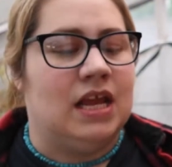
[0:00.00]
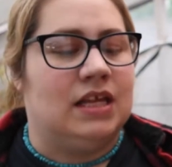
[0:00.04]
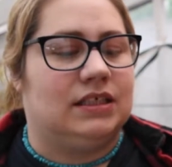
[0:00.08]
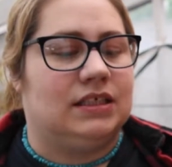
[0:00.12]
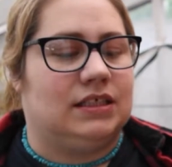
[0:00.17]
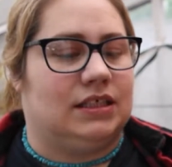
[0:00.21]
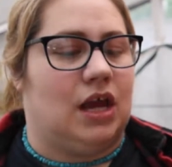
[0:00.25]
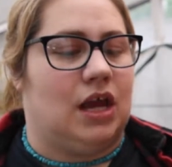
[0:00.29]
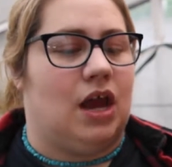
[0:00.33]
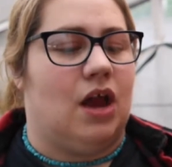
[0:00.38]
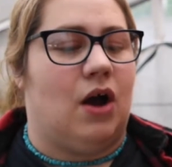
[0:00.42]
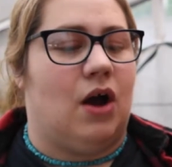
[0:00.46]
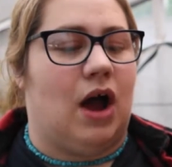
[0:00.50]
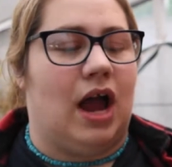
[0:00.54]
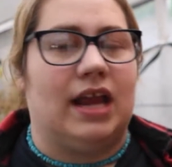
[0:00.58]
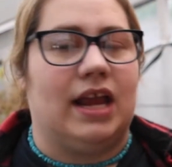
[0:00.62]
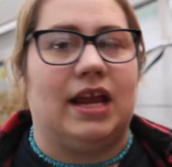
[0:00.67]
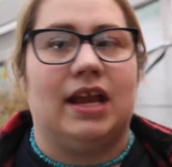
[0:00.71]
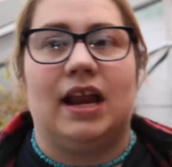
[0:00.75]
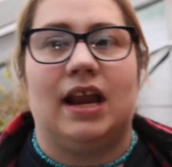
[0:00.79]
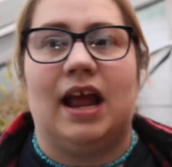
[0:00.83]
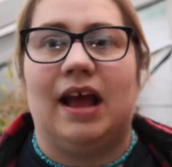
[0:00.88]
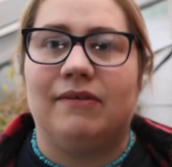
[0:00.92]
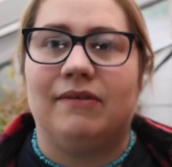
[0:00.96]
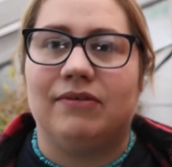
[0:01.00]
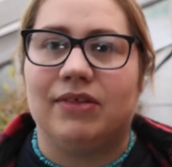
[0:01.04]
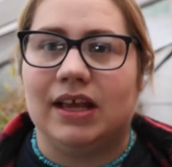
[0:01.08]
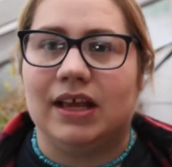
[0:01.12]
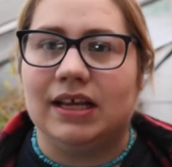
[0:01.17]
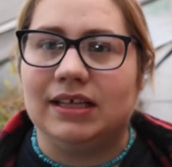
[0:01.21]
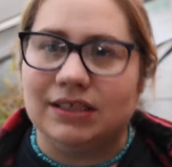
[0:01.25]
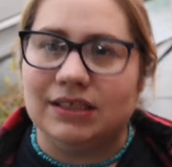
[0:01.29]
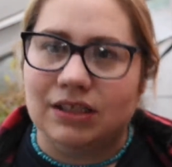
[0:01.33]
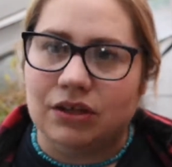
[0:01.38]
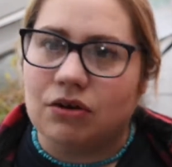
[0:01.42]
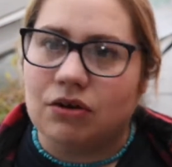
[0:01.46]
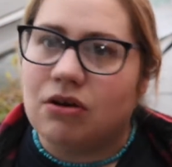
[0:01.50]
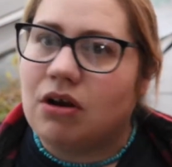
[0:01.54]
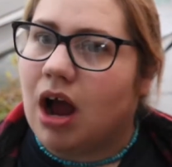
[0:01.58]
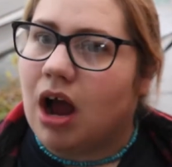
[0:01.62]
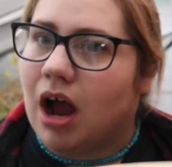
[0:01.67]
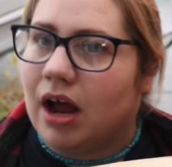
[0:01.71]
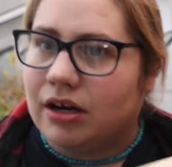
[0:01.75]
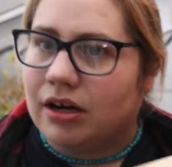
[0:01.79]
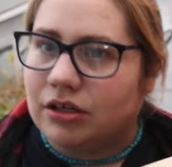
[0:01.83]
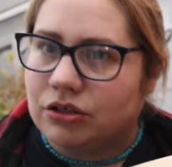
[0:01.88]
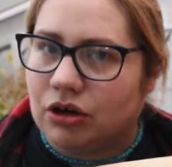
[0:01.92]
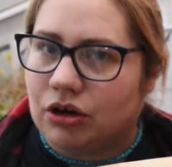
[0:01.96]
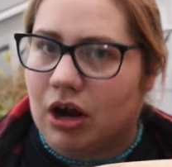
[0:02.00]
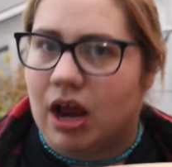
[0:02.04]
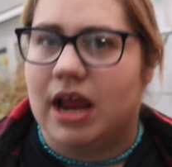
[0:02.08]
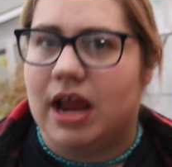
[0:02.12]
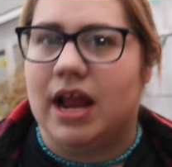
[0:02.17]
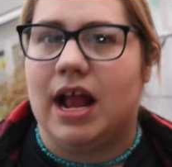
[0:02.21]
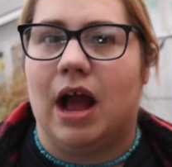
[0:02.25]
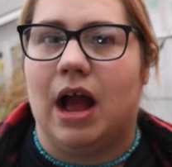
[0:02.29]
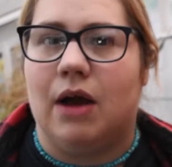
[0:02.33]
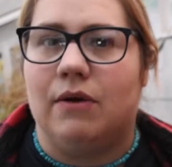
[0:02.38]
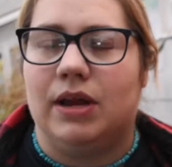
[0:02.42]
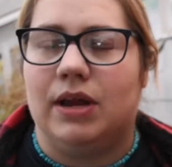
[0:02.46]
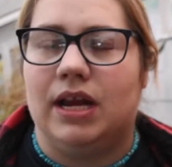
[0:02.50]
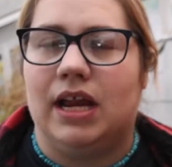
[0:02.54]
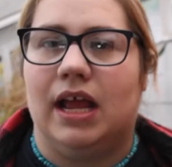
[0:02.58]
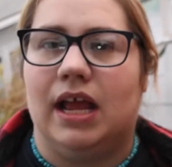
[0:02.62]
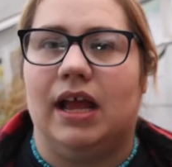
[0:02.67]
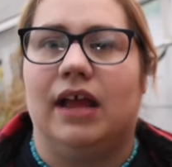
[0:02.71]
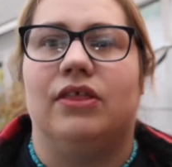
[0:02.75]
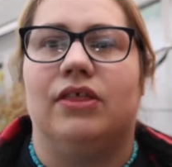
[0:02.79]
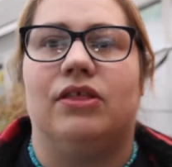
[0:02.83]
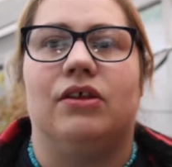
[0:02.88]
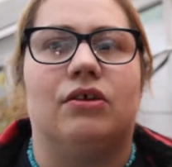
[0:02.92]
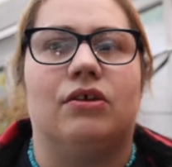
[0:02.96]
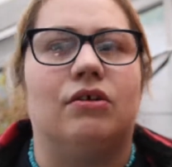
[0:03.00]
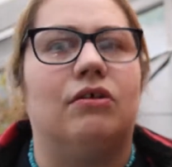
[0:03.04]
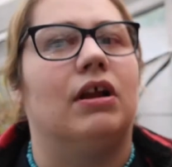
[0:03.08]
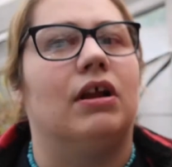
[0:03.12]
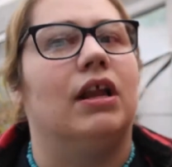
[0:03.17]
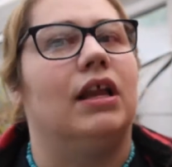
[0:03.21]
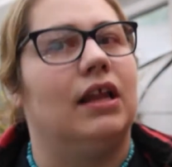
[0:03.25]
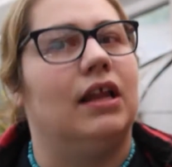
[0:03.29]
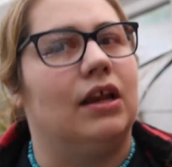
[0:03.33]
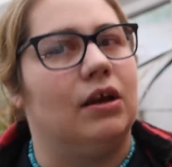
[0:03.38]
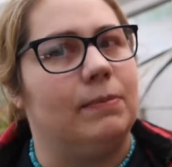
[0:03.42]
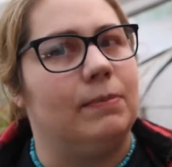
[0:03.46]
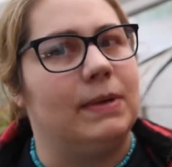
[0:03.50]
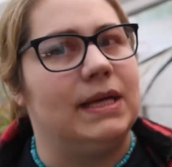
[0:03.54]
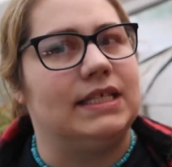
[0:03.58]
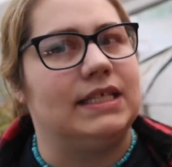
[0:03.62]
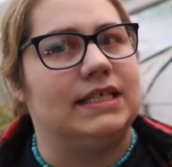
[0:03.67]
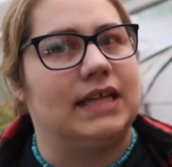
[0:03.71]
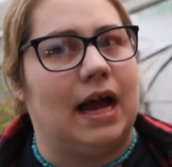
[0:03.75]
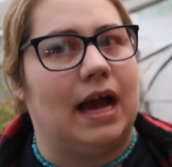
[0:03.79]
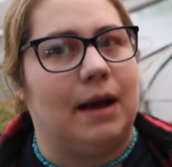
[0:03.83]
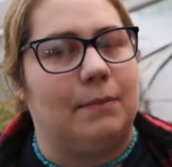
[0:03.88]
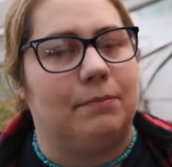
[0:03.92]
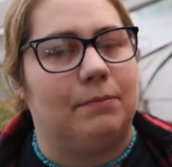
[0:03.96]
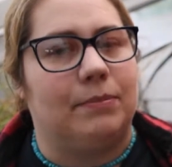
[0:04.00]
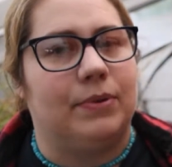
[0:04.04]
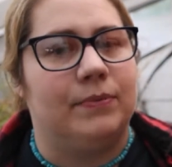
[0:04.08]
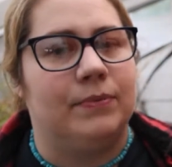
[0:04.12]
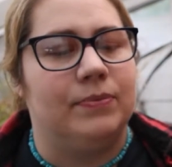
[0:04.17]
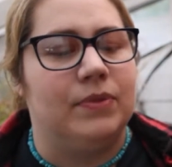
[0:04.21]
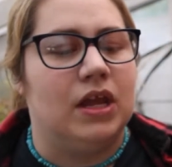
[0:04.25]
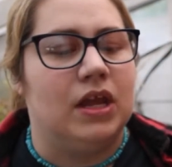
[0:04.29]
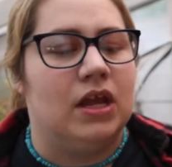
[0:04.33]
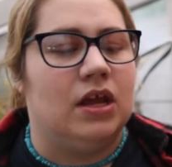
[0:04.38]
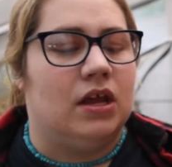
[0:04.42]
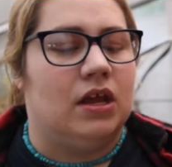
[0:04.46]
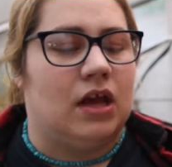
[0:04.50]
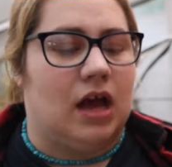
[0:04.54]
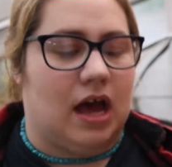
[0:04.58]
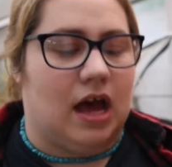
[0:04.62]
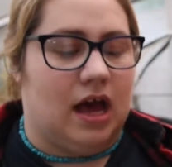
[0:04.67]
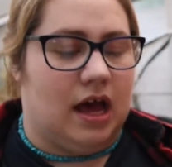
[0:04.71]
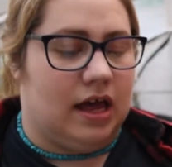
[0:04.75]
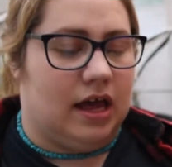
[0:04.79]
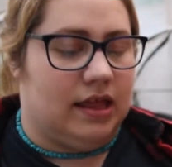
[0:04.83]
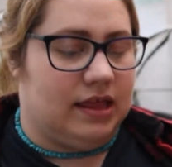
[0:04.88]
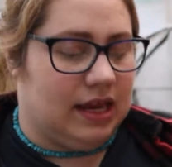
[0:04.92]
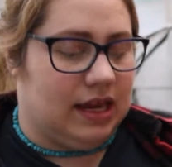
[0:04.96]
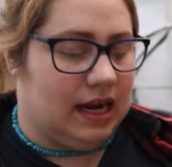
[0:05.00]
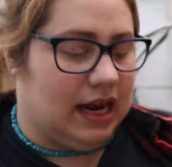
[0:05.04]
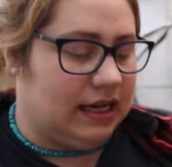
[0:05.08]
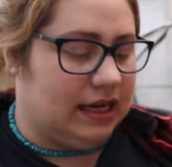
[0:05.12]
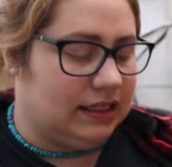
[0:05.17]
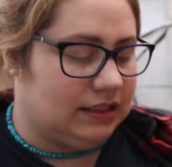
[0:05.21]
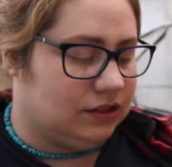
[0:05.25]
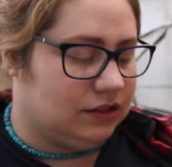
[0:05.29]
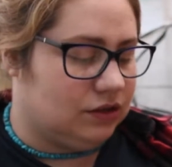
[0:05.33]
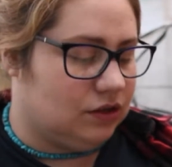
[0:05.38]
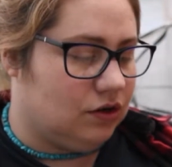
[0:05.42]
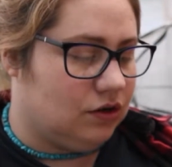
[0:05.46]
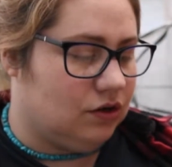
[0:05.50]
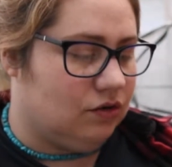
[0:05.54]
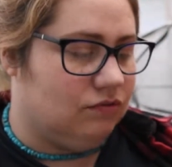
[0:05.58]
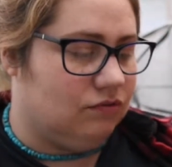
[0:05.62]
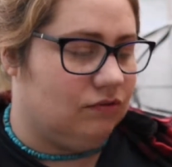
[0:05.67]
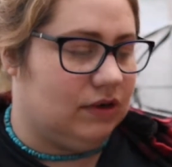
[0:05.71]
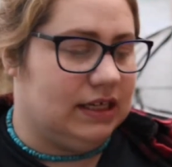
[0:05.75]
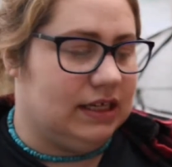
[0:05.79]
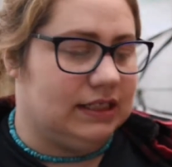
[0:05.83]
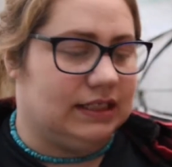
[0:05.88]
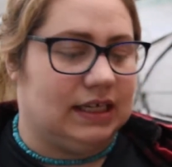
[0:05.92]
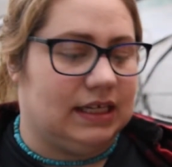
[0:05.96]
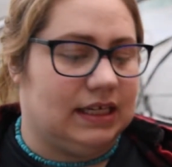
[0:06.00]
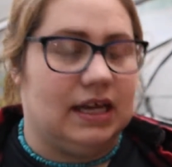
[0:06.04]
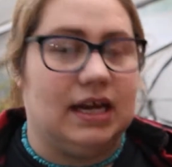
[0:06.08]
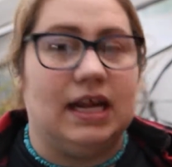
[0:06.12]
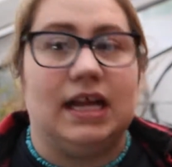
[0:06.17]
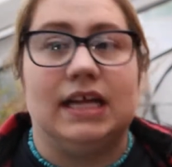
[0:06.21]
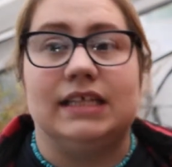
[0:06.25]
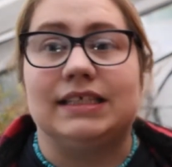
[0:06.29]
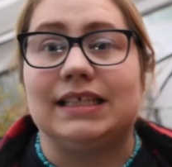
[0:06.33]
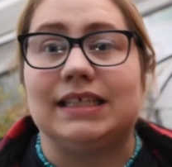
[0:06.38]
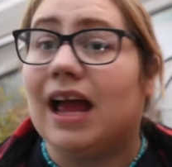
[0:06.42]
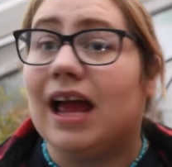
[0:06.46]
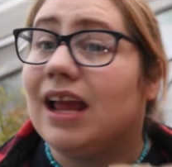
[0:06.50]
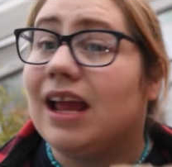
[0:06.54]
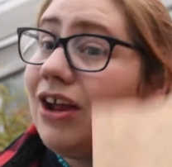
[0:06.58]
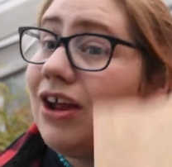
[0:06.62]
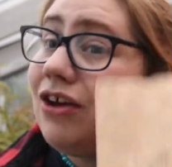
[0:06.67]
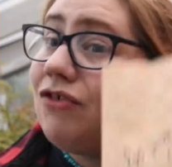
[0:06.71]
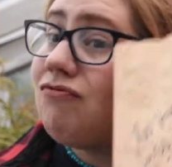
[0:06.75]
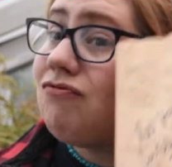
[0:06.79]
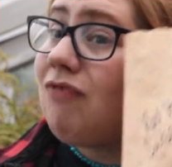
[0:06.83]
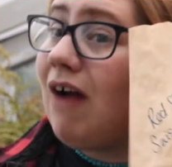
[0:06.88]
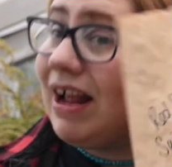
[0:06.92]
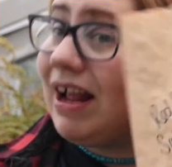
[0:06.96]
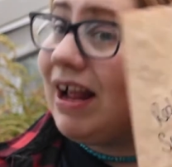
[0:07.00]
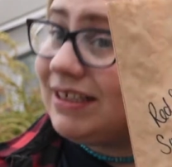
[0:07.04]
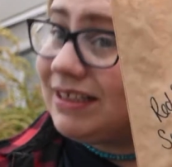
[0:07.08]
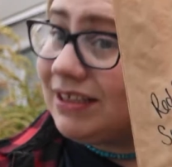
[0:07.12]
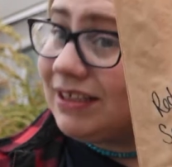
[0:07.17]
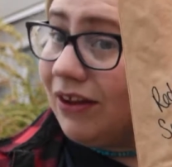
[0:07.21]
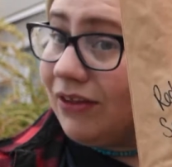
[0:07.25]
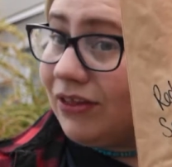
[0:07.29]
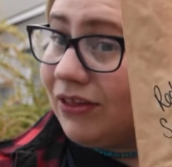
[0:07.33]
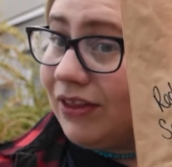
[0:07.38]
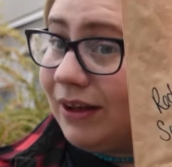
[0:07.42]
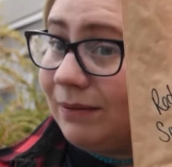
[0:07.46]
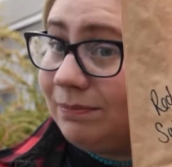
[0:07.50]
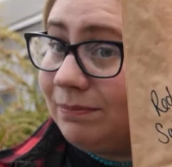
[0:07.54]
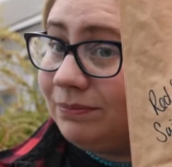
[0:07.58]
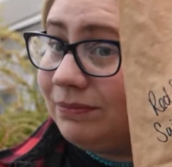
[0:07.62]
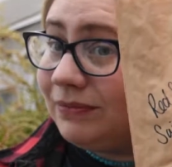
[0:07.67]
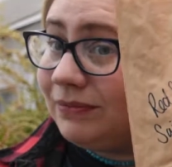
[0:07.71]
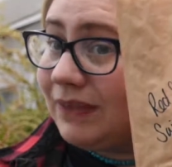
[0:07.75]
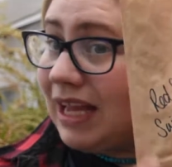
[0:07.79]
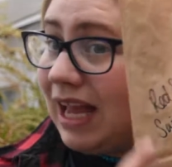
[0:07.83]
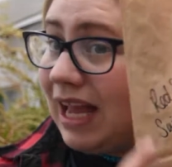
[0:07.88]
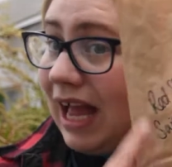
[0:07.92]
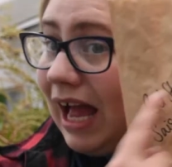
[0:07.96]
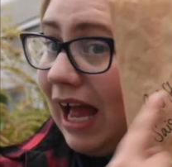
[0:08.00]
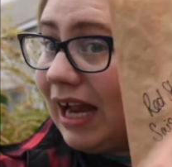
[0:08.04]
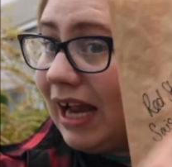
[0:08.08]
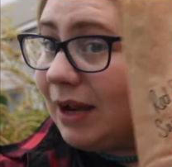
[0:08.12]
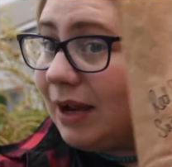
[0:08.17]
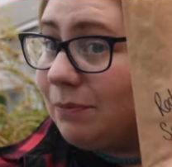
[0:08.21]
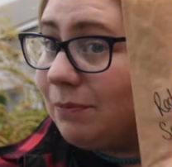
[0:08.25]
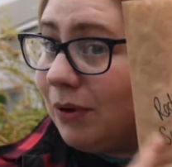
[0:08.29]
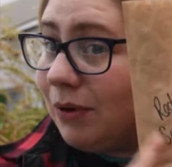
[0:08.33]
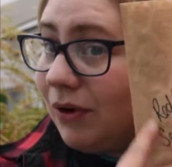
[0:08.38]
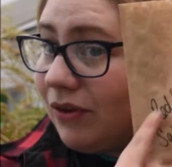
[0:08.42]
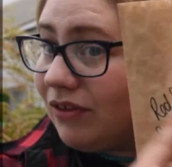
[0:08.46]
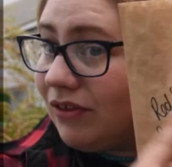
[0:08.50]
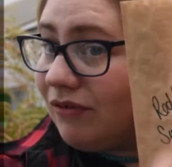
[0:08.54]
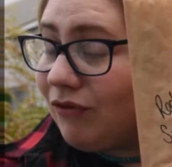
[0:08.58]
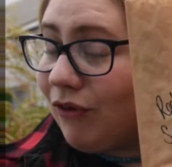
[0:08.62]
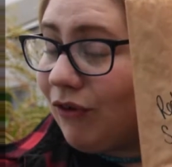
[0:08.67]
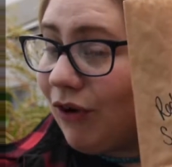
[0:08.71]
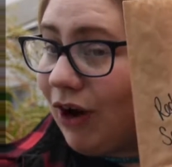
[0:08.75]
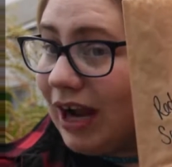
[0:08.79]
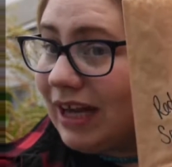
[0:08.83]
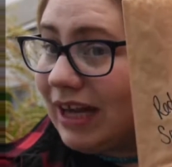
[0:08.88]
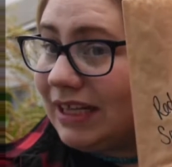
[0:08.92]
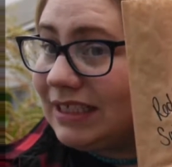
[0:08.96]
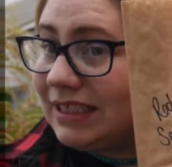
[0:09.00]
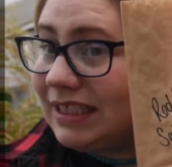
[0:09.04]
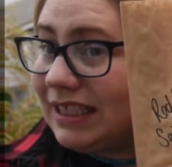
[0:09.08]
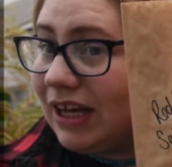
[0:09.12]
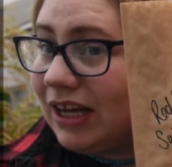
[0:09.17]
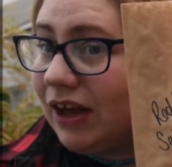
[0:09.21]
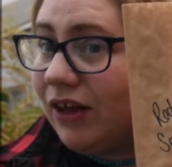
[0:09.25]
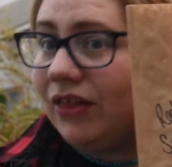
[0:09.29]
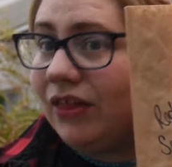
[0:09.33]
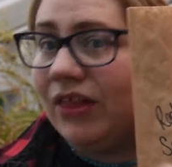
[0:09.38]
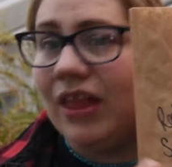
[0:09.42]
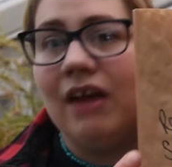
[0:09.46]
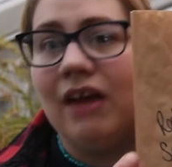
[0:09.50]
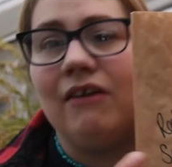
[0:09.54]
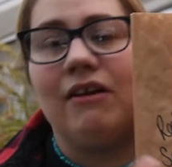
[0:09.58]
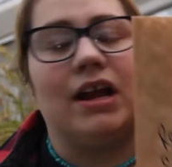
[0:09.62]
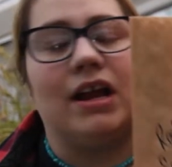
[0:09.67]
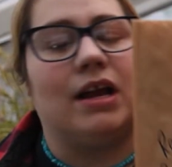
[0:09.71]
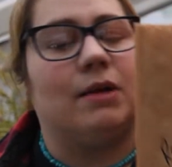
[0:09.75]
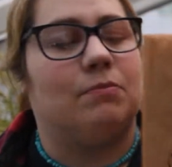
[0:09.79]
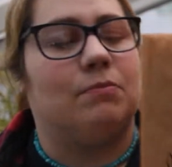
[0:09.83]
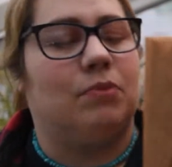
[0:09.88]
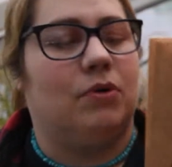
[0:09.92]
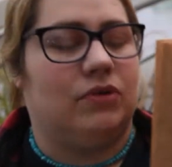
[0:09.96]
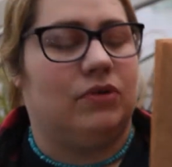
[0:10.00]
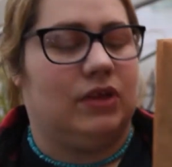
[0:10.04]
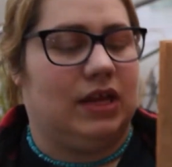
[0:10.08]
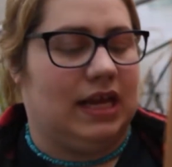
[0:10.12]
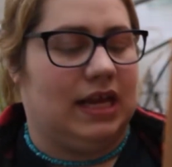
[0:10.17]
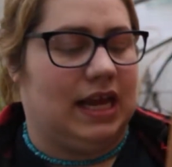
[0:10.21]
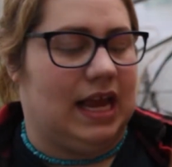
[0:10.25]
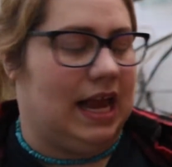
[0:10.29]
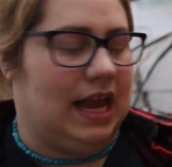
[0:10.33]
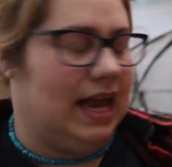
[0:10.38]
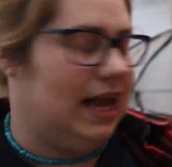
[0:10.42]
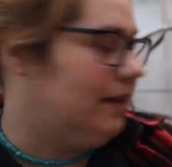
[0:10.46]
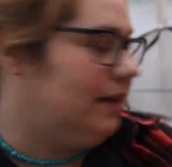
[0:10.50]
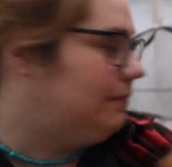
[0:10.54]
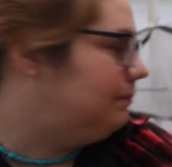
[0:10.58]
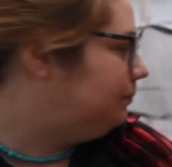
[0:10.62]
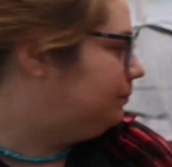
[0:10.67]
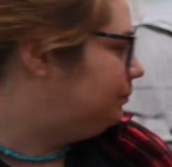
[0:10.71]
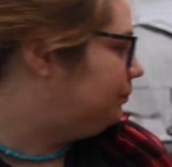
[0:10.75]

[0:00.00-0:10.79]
So I can have things that are kind of drying out in here that are a little bit damp. The next reason is I can write on them. I can put the variety on there, I can put the year.